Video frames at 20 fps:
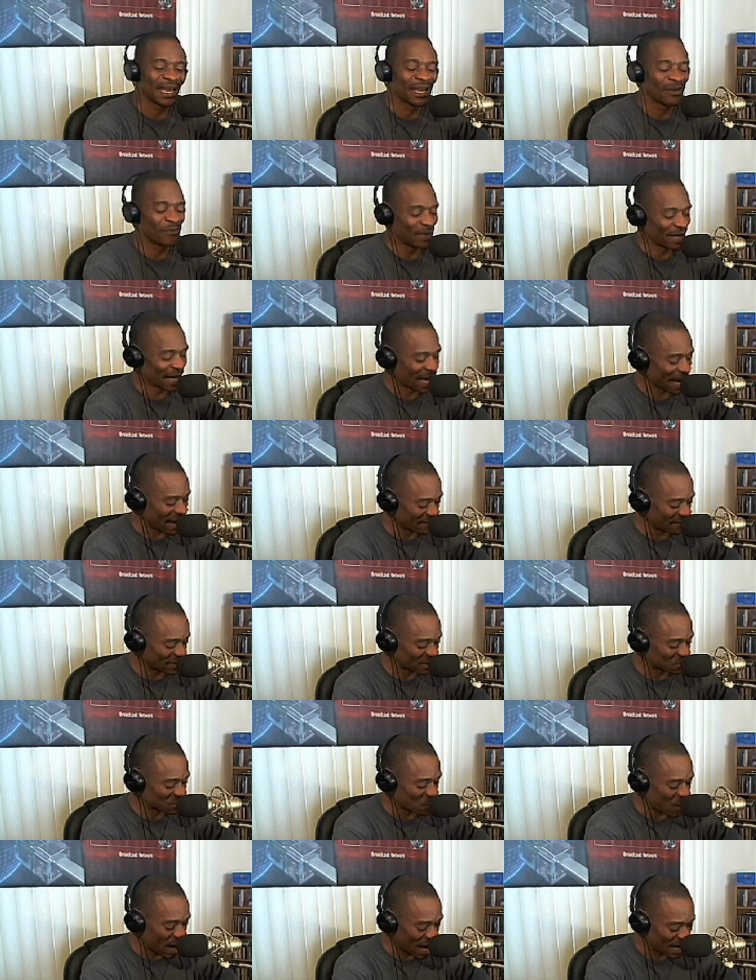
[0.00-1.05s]
We have his
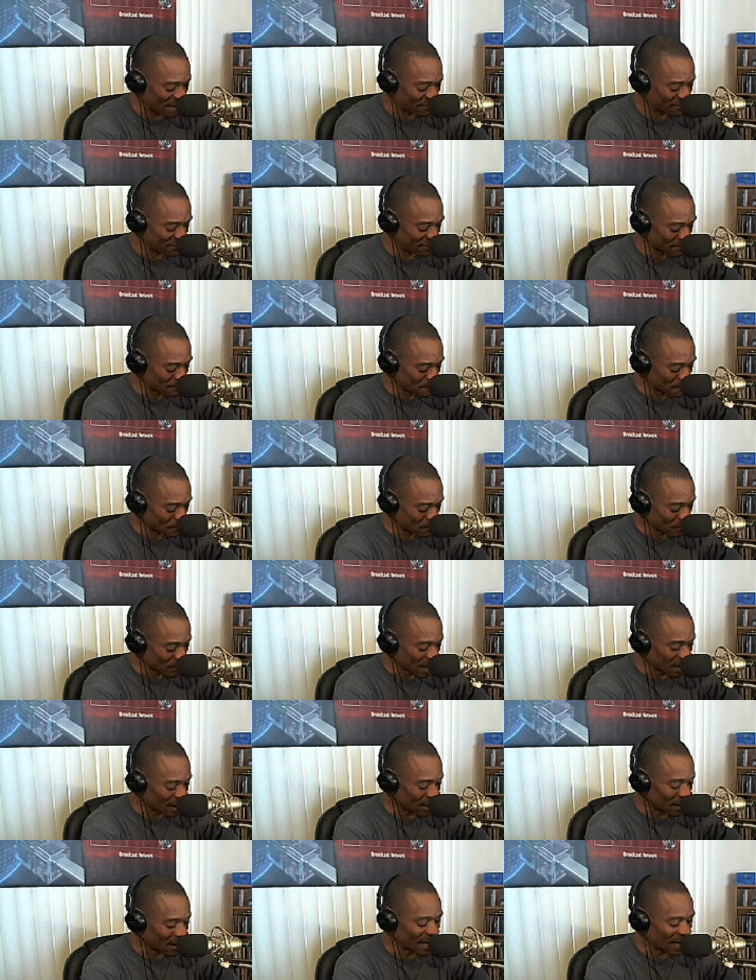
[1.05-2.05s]
wife uh,